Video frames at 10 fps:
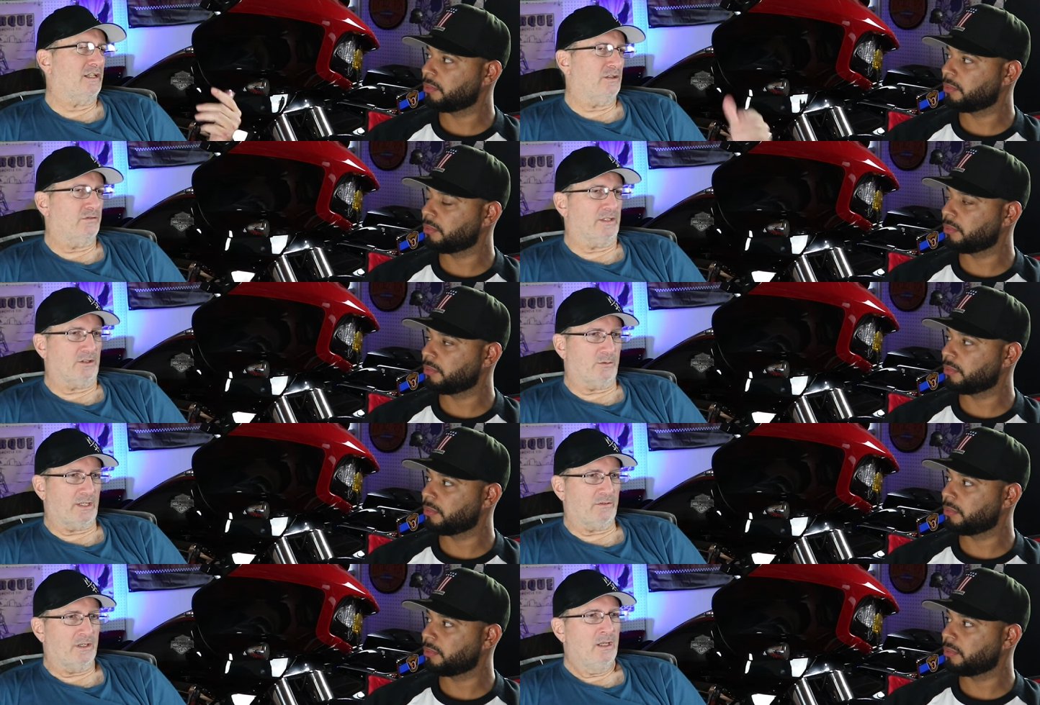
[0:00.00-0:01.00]
Speaker 1: the other video or
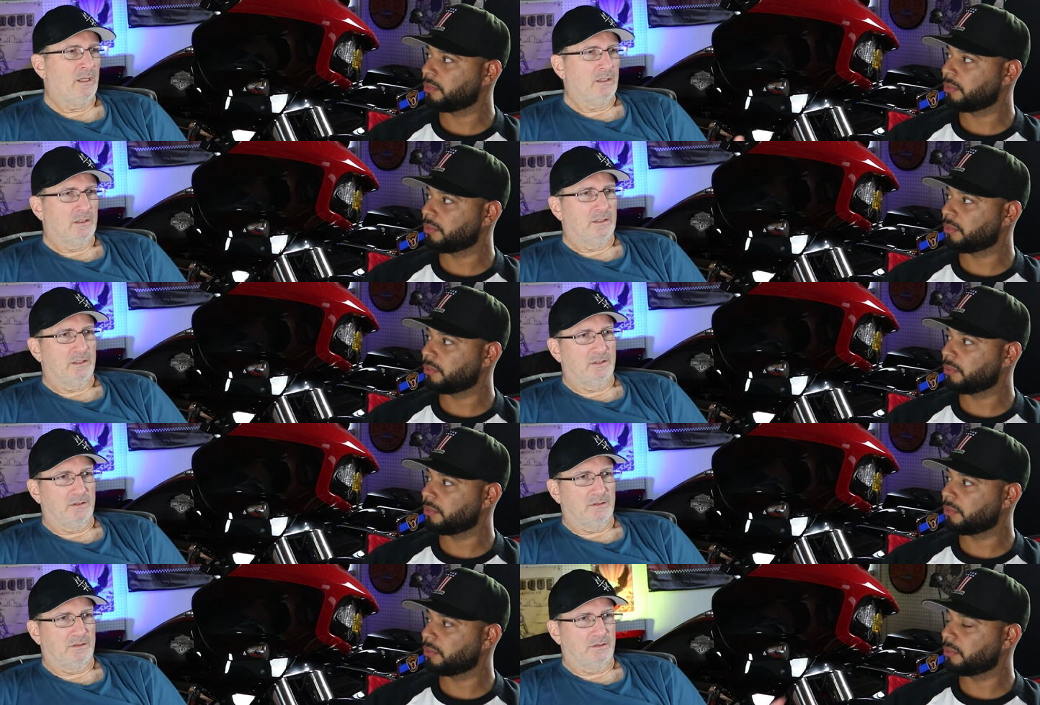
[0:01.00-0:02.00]
whatever
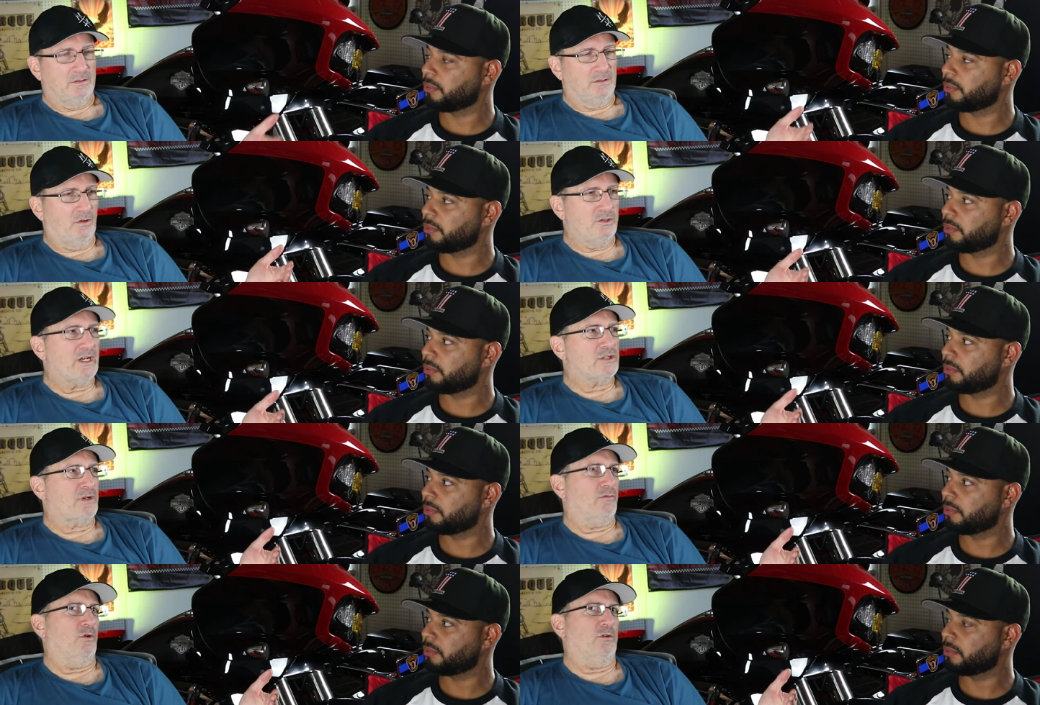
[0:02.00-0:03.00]
well, you guys
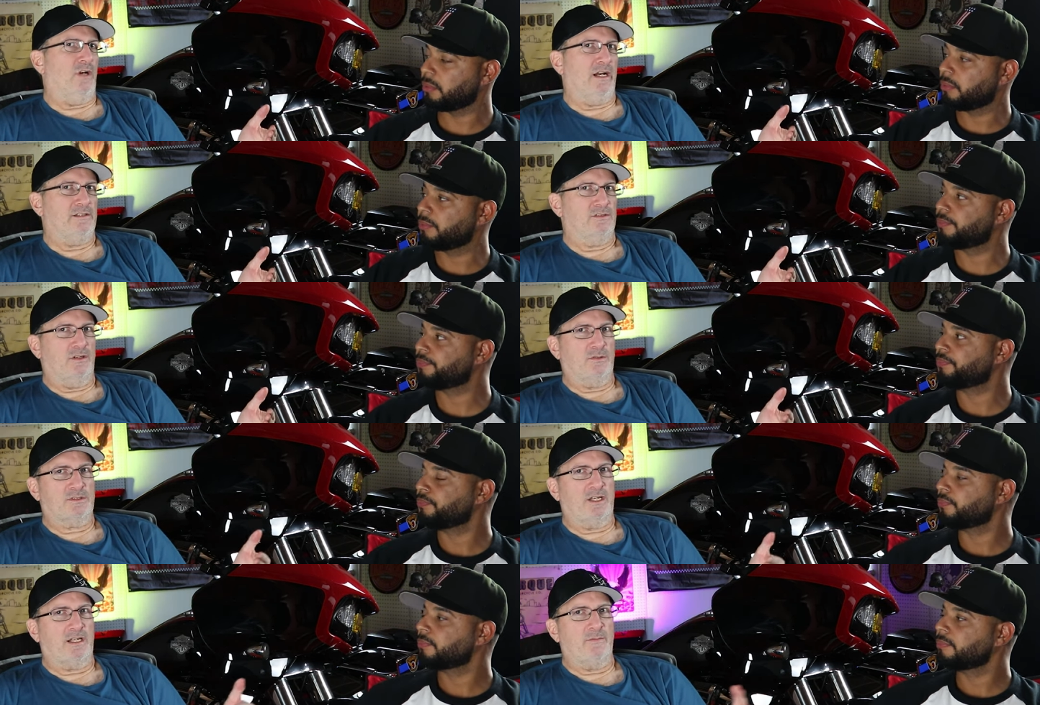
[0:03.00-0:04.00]
ride road glides, so
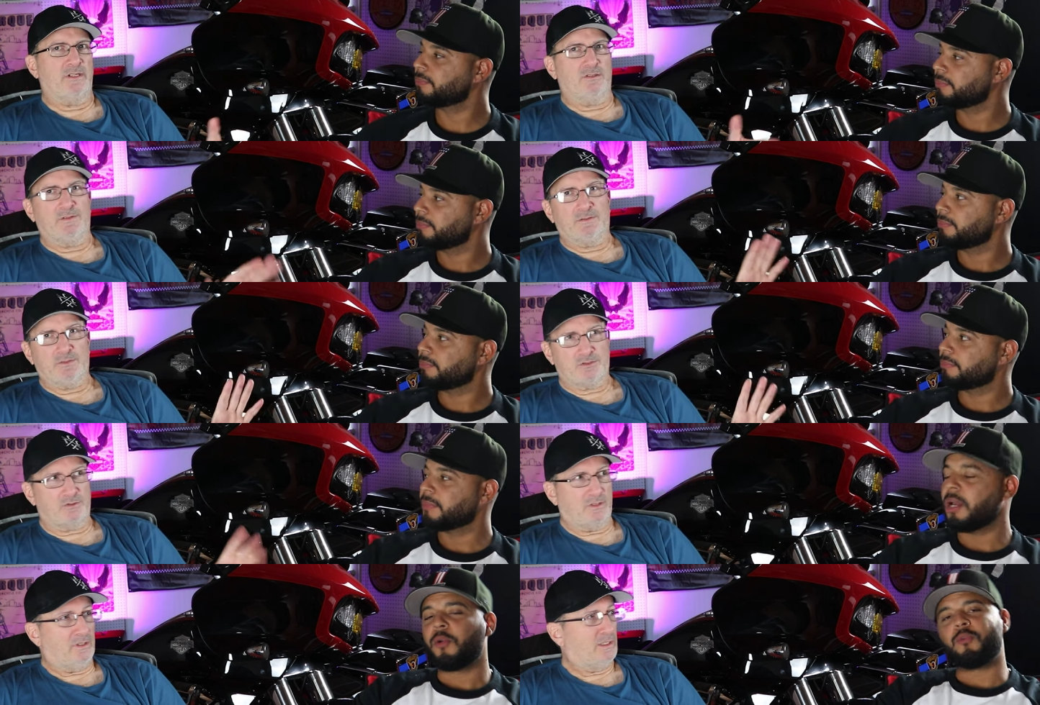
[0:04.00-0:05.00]
it's like I'm the only one with a
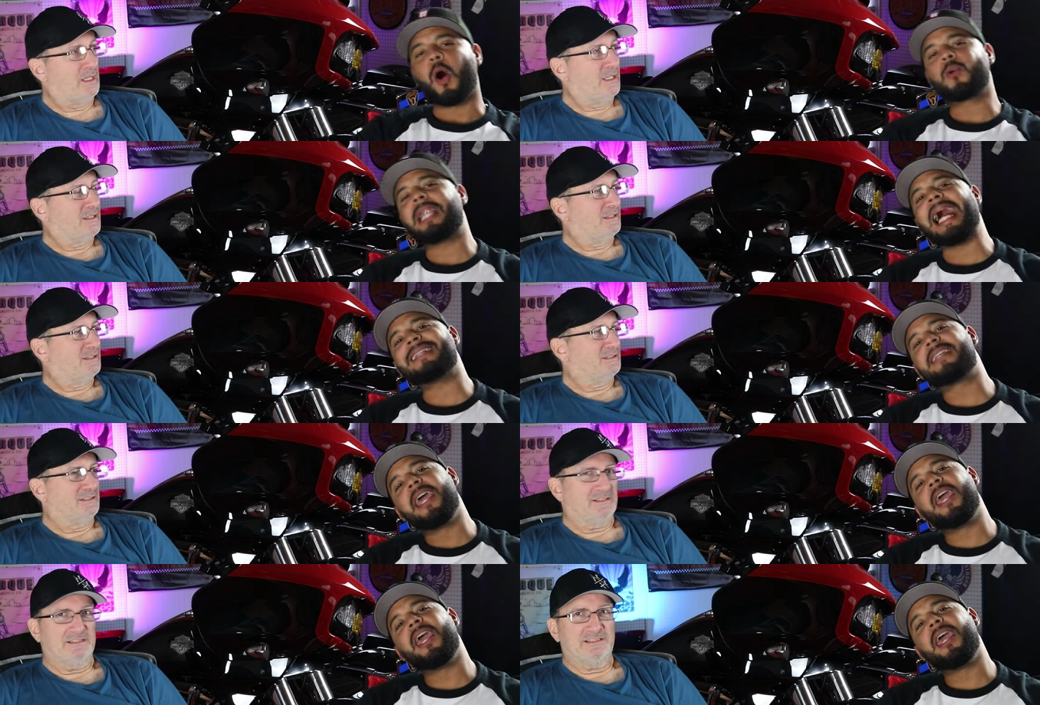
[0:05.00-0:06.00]
street glide. Road glide
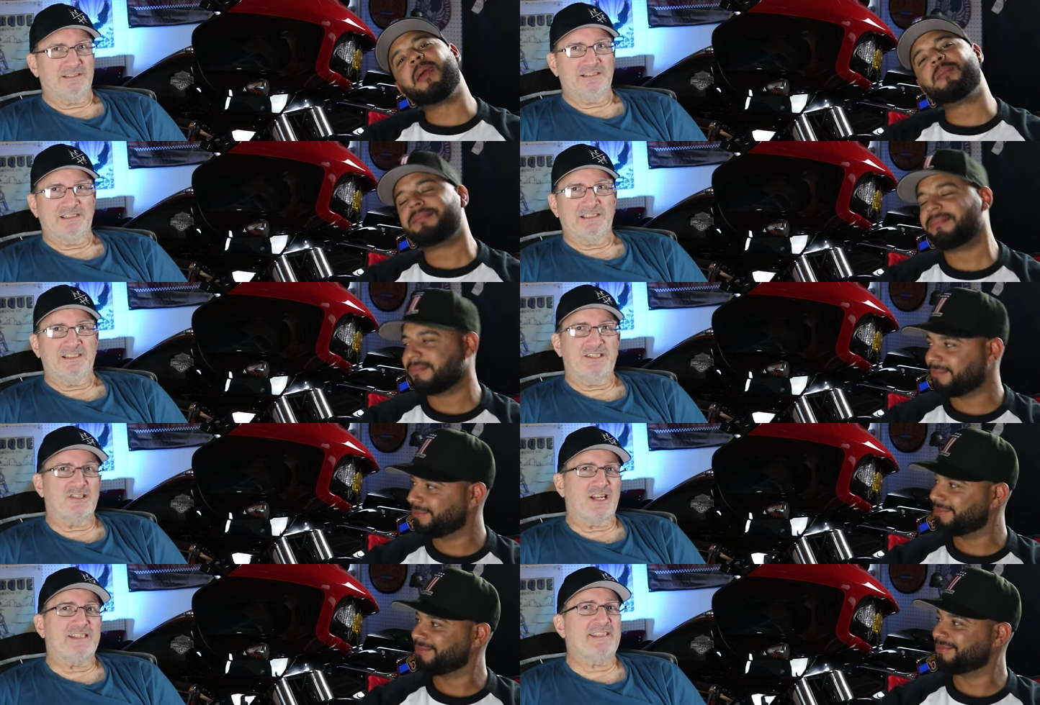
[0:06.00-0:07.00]
team.
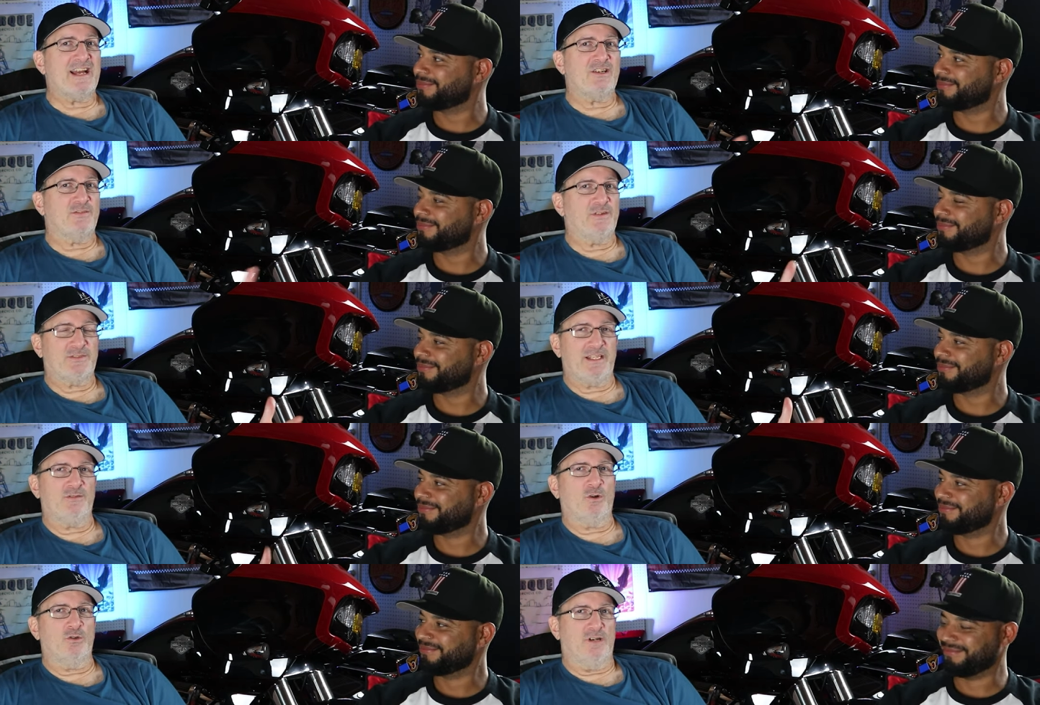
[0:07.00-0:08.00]
There's like ten or fifteen
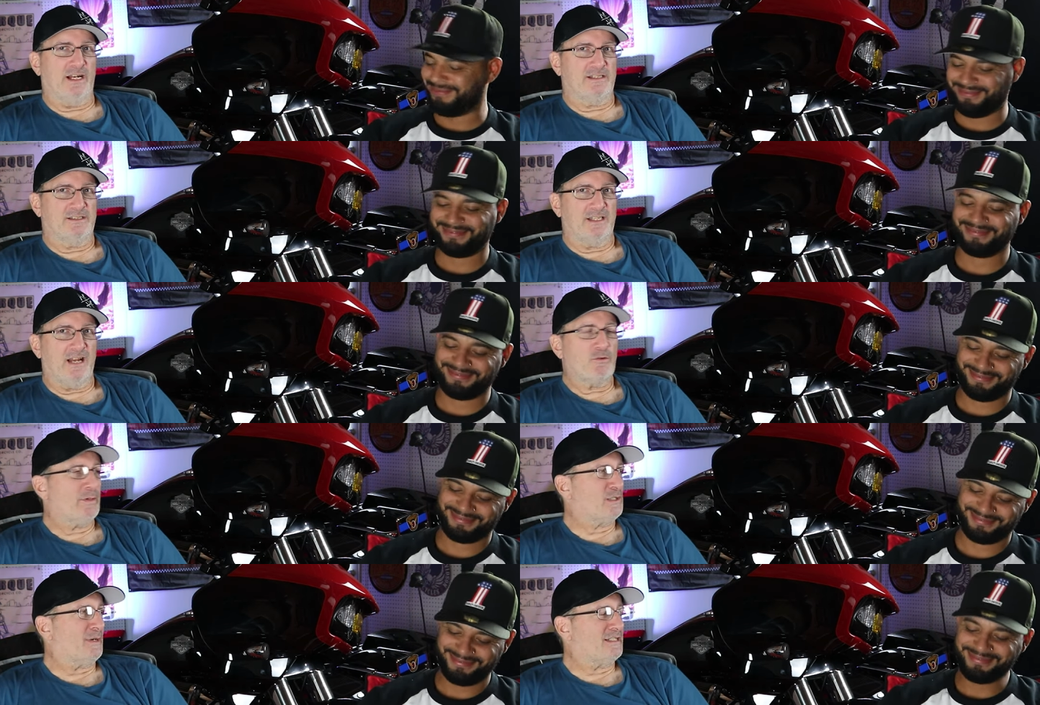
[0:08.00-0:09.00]
road glides.
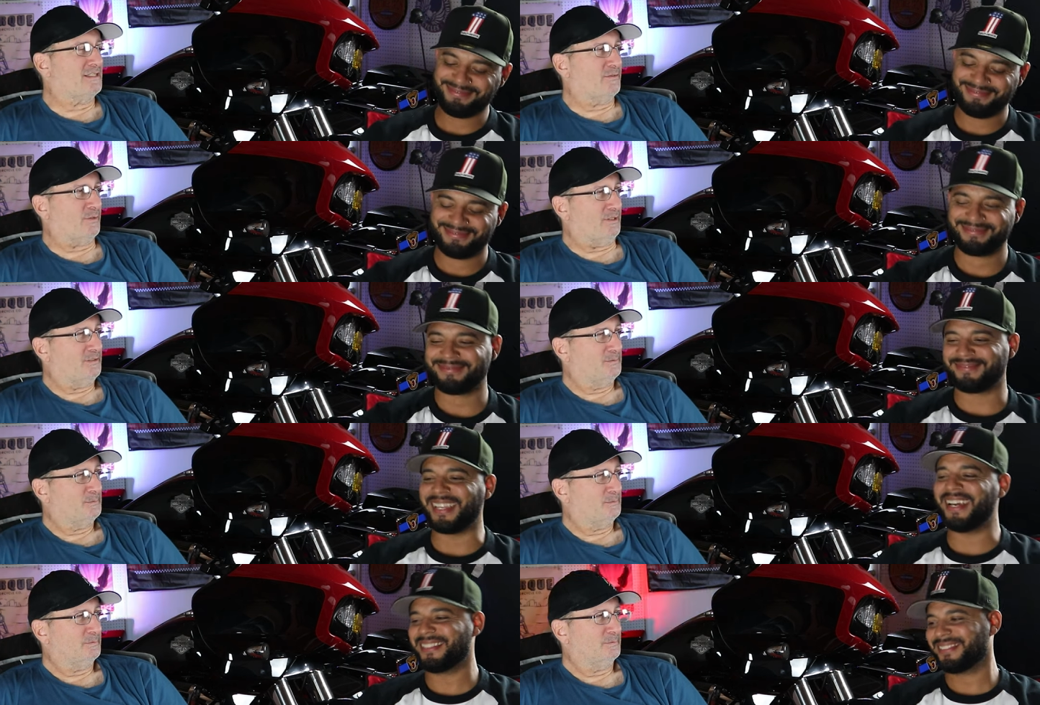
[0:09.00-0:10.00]
Everybody's bike's different.
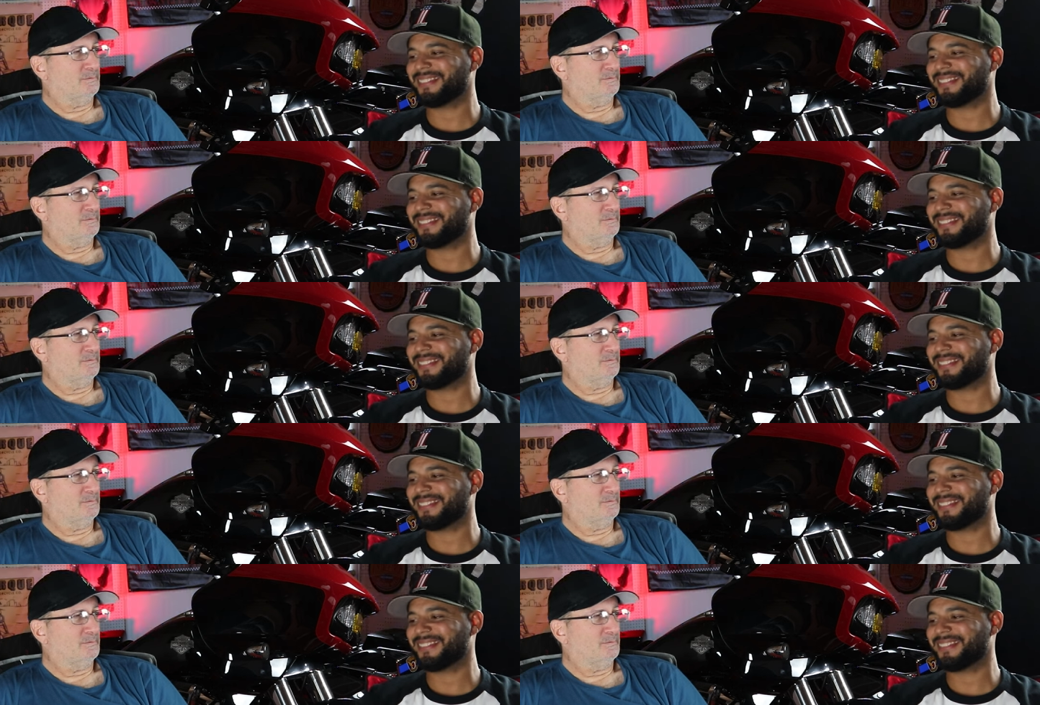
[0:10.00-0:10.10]
Yeah.